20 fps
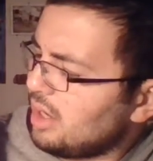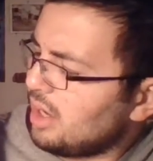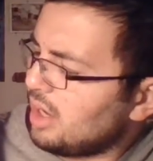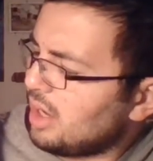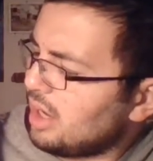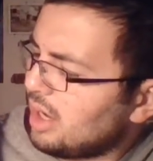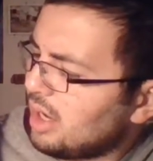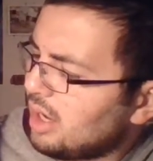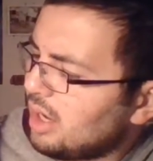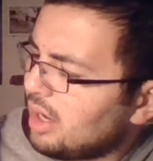
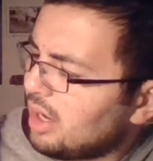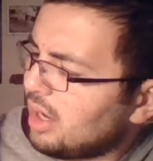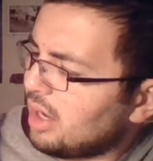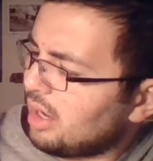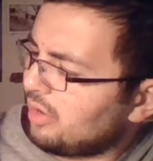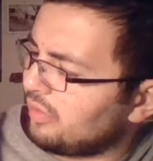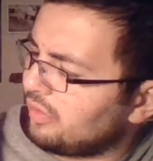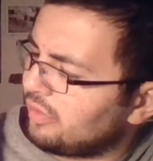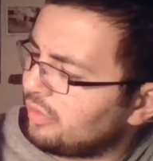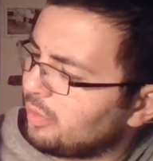
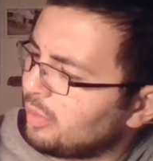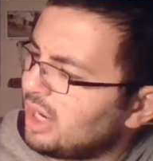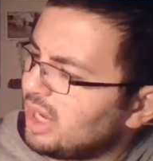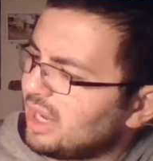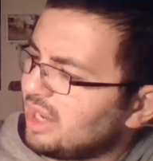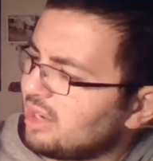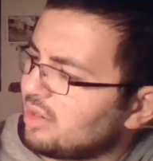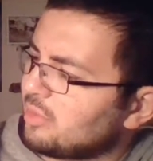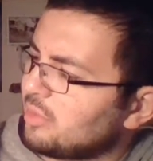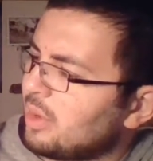From what
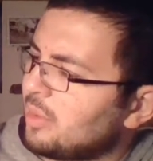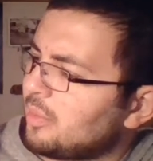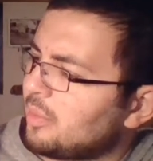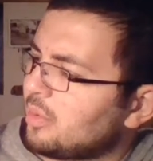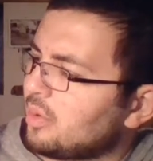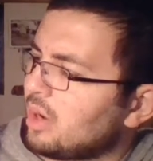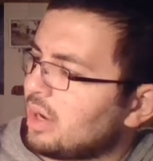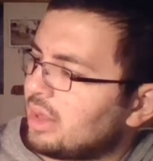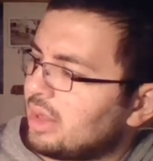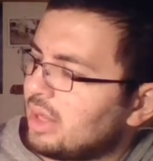I can
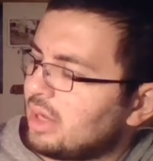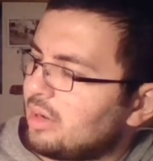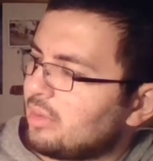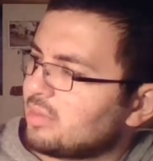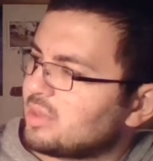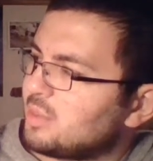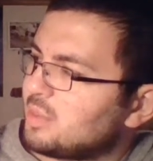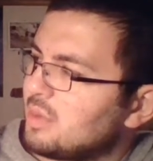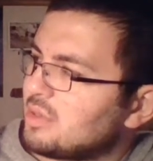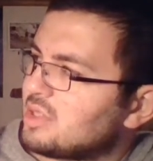remember, I think it
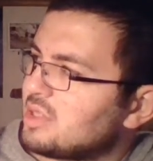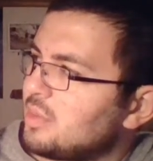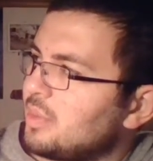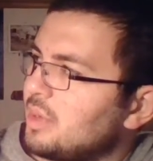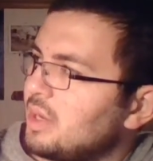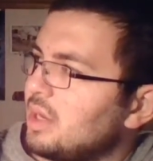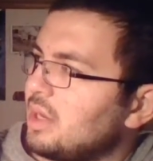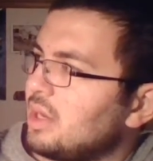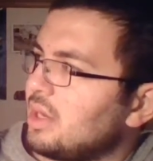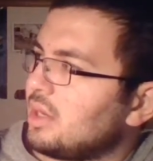was supposed to
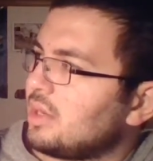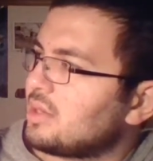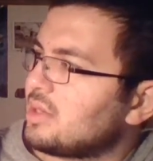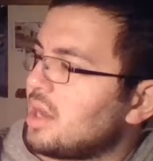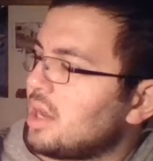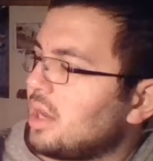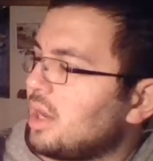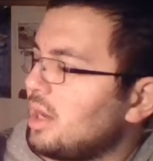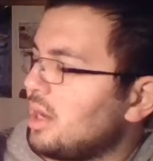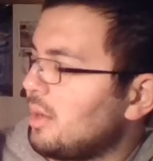be
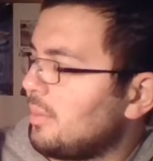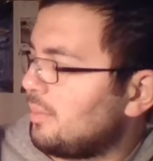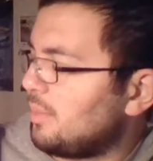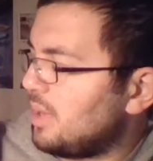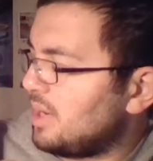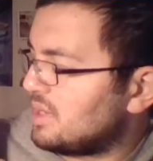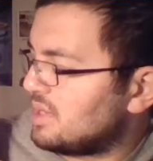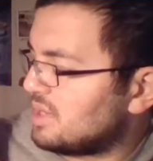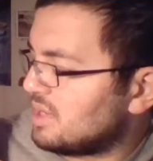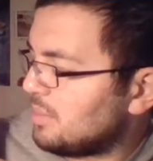taking up
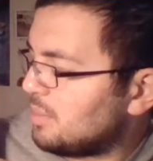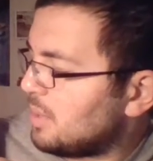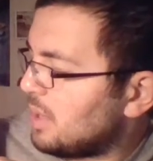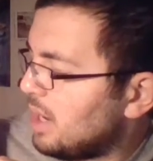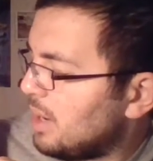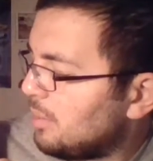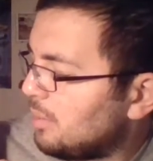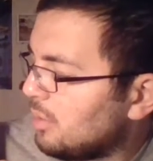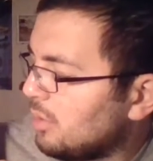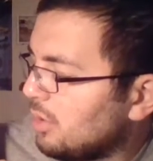pieces of
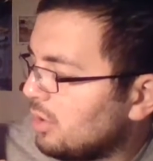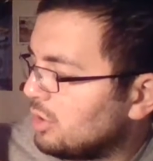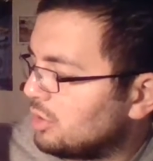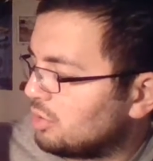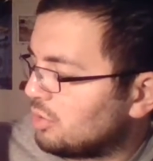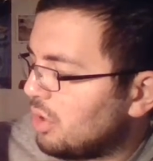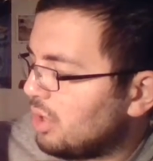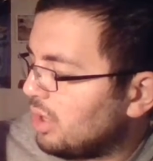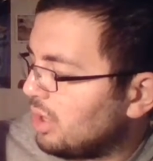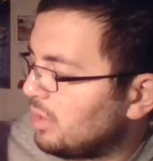paper,
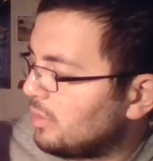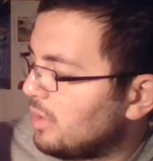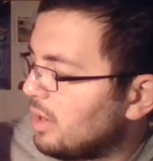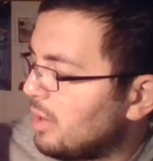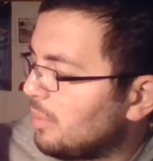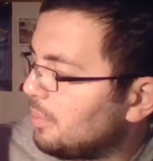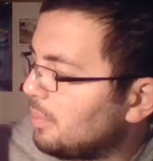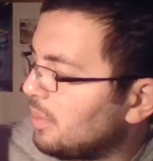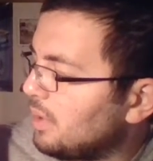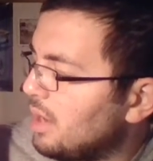shredding them
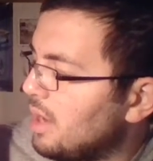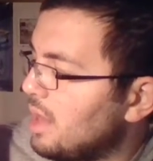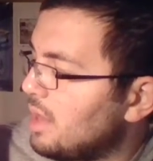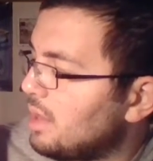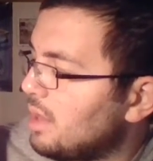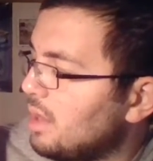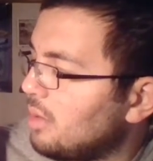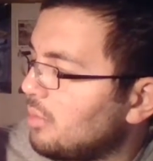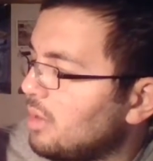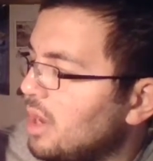up,
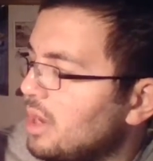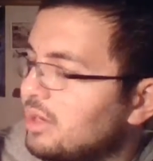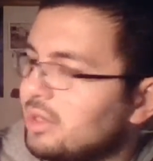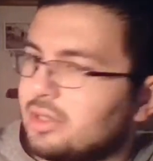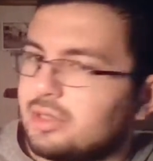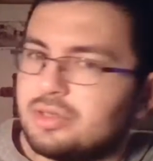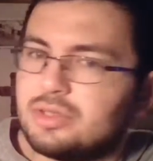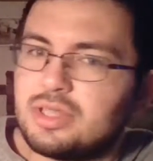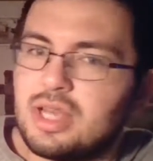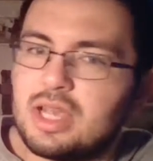and then we had
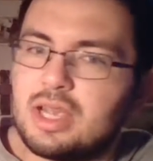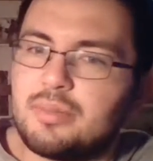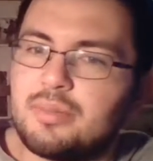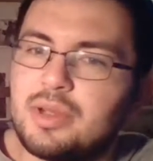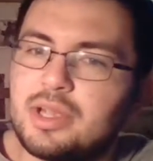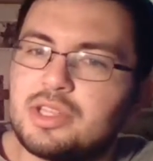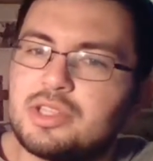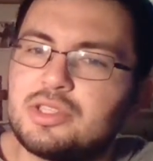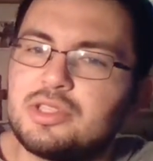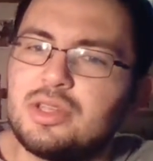to take a
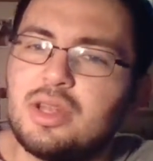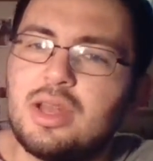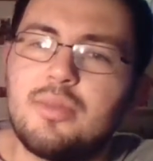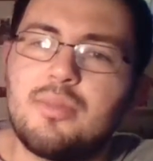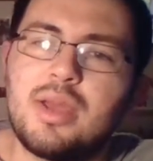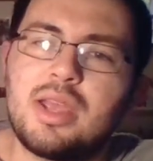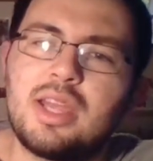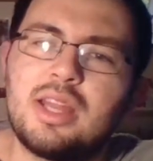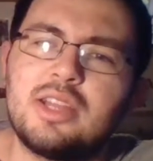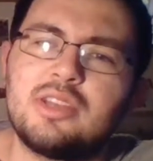picture
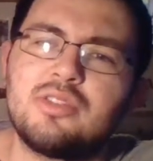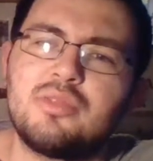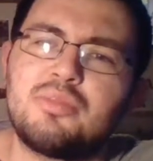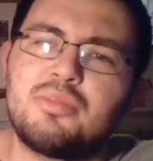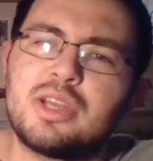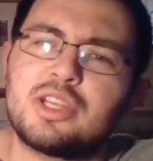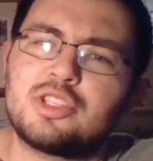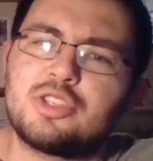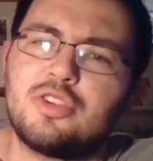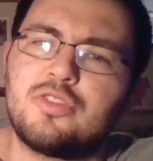and make it into a
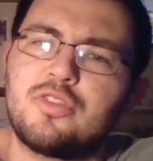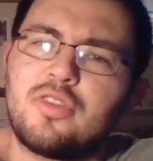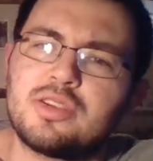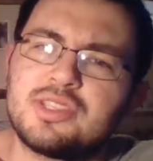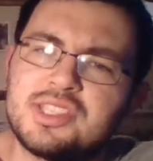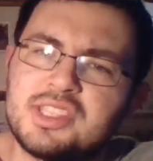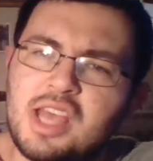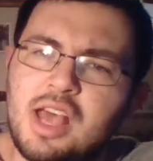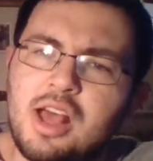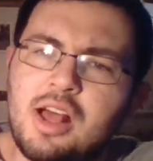picture of
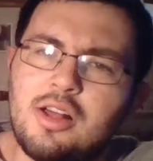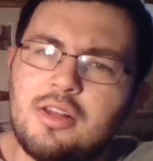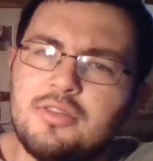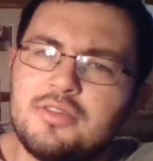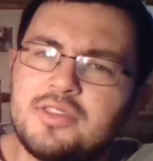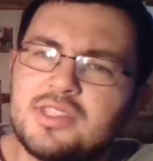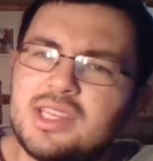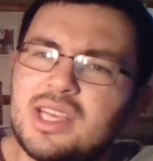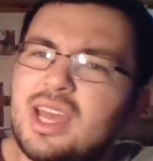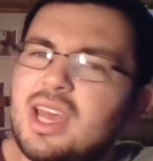
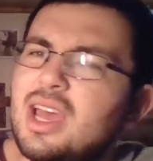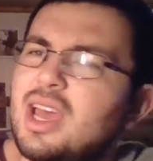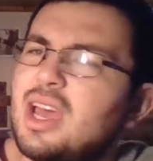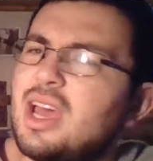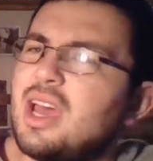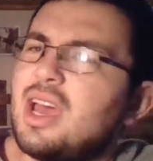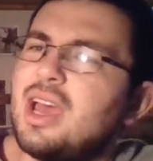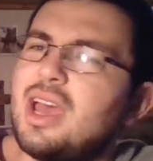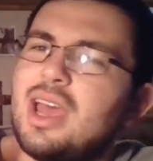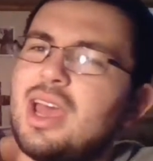ourselves.
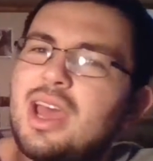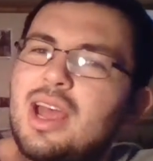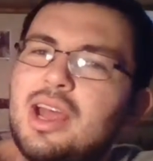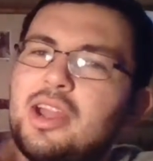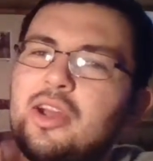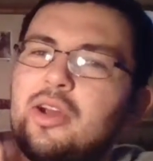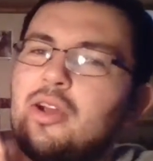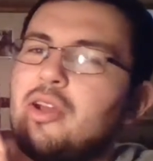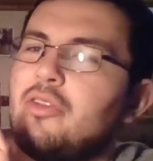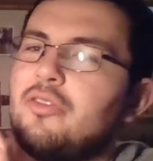And
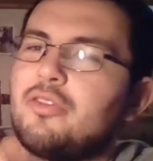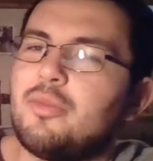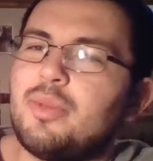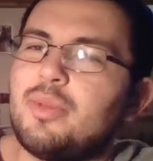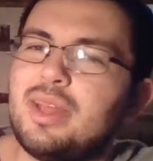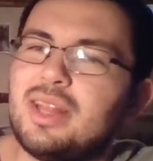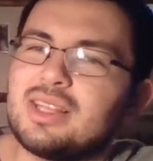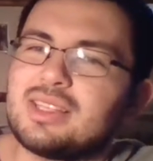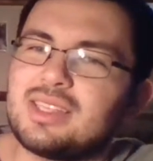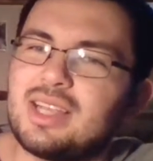I know, even for
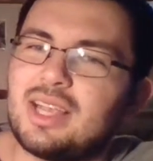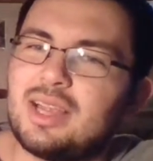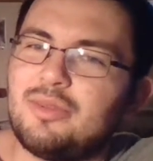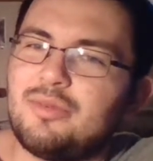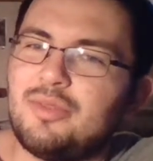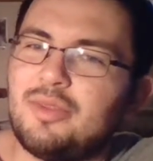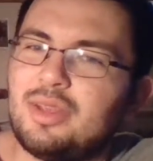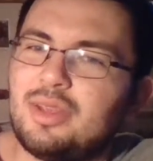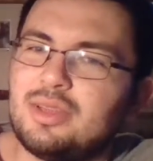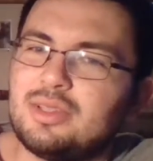me, this is like a
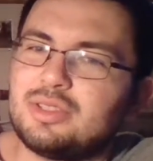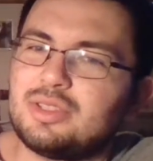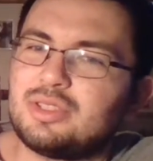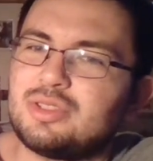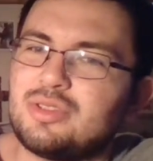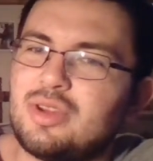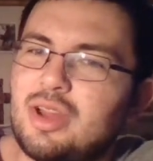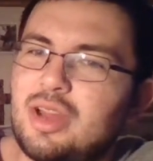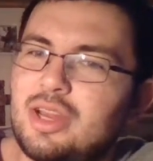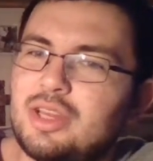really
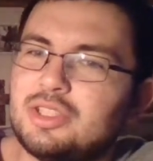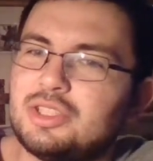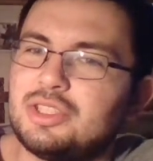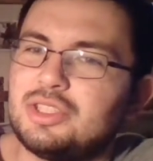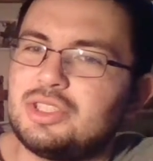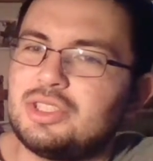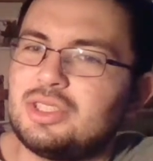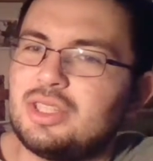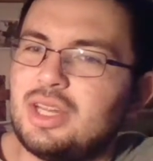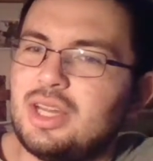
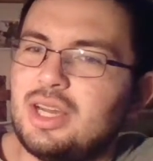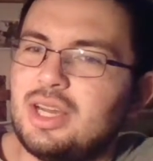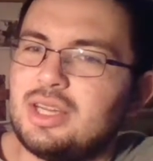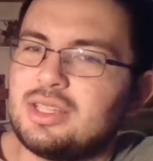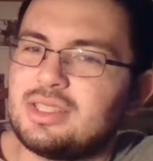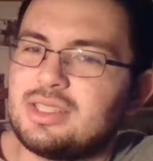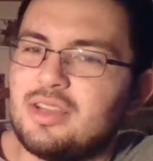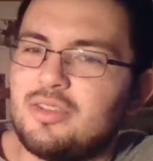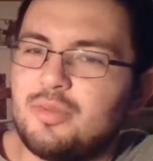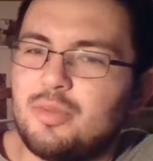strange
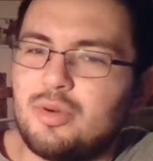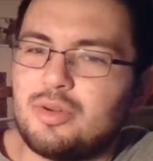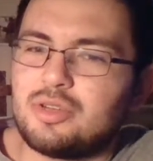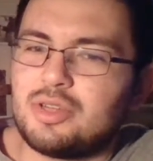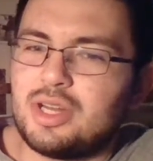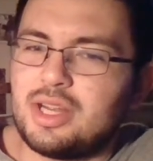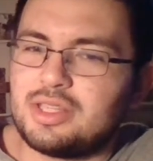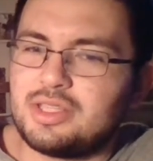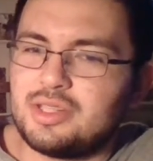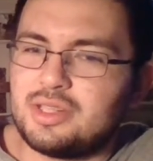
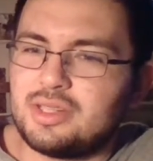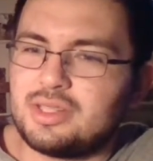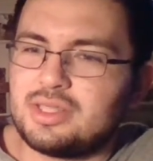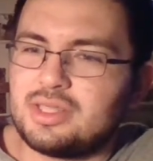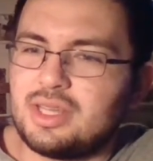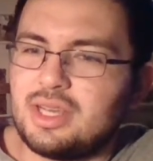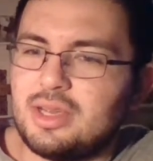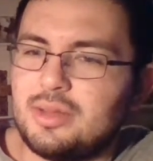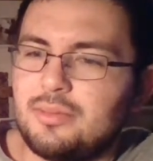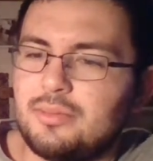self-portrait, I guess you could
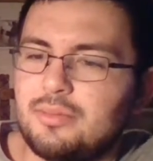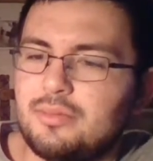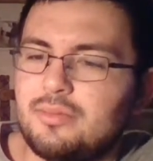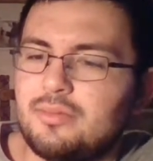say.